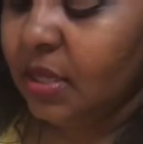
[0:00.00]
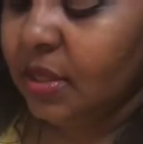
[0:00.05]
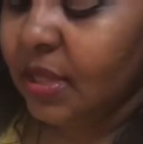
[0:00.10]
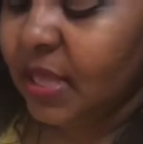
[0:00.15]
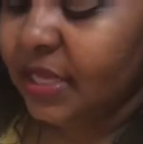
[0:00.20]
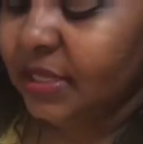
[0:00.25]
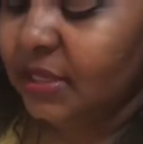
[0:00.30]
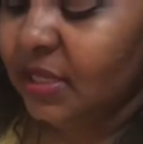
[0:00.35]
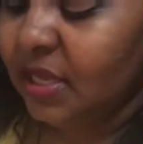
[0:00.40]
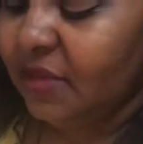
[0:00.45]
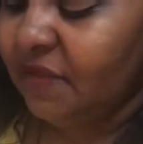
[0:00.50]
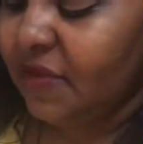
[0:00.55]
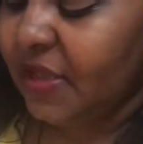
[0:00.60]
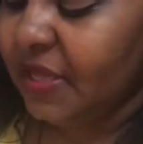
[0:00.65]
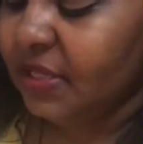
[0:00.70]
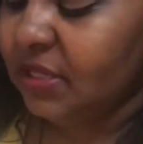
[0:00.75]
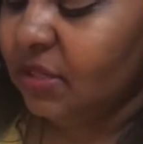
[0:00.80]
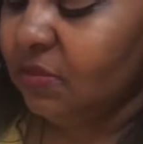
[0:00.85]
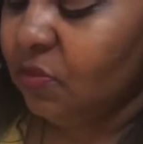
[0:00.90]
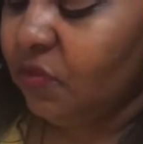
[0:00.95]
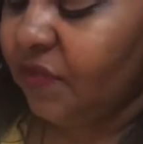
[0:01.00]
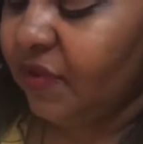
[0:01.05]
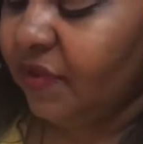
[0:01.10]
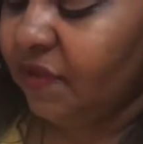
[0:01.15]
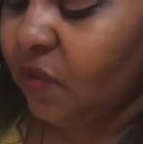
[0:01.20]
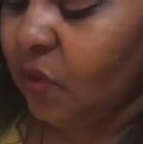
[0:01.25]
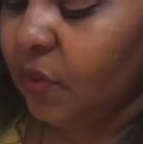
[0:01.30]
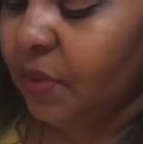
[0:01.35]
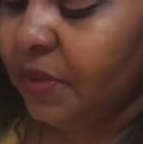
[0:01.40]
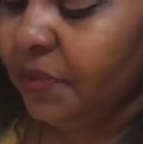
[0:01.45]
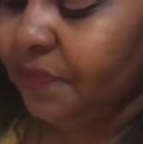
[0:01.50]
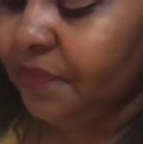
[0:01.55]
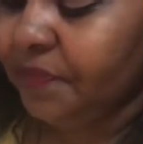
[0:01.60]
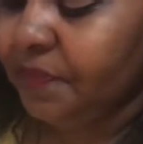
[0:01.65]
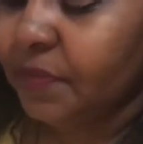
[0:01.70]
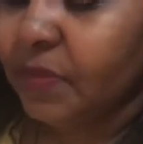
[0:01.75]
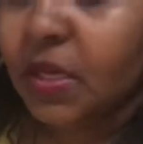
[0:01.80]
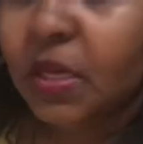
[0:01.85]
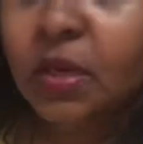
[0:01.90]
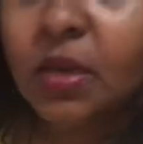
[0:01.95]
That's the advice moving forward.
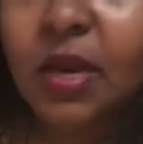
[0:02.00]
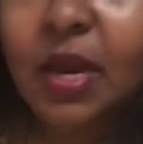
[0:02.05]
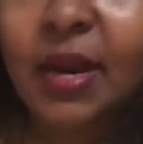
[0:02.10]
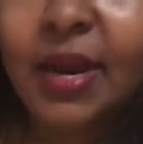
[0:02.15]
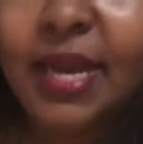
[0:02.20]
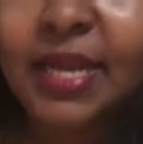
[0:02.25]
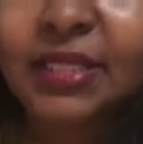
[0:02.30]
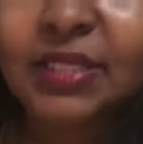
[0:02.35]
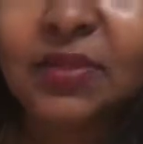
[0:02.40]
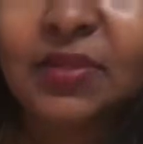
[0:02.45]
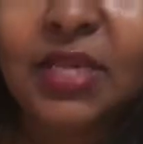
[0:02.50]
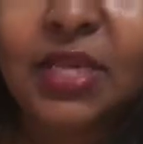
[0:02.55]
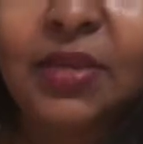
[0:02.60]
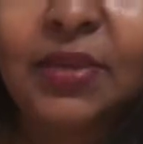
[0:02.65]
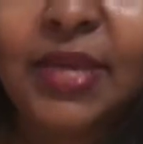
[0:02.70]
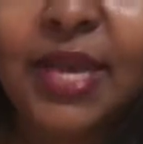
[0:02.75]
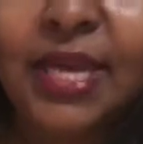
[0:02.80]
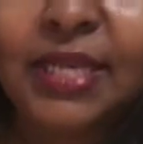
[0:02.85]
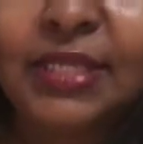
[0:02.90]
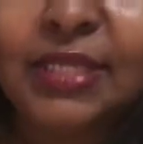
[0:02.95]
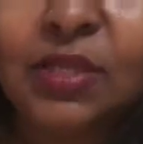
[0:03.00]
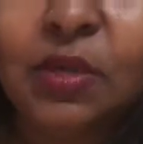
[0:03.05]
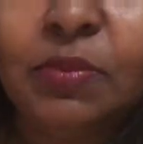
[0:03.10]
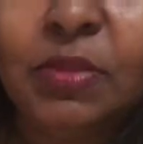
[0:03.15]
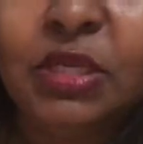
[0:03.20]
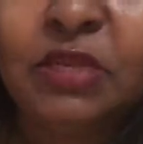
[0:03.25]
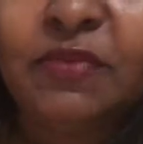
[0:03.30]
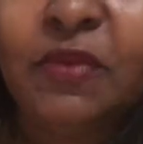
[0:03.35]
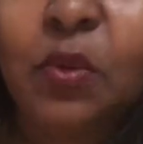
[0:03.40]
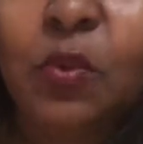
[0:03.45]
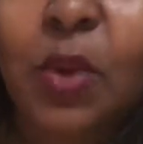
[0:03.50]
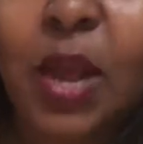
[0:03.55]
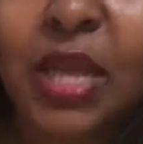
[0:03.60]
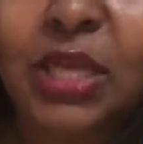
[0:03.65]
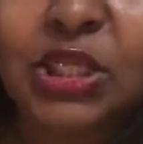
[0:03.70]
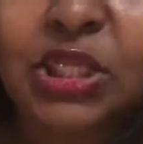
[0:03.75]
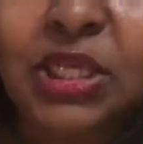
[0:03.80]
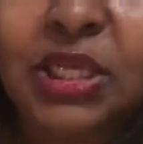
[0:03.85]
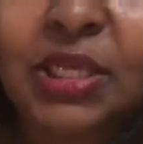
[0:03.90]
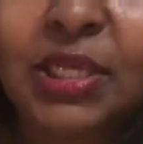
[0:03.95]
All right, so thank you guys so much for
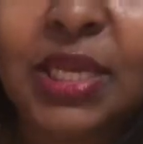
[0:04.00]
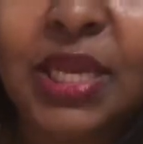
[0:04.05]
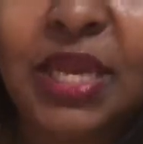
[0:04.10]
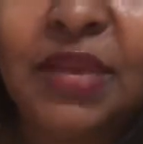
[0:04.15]
watching.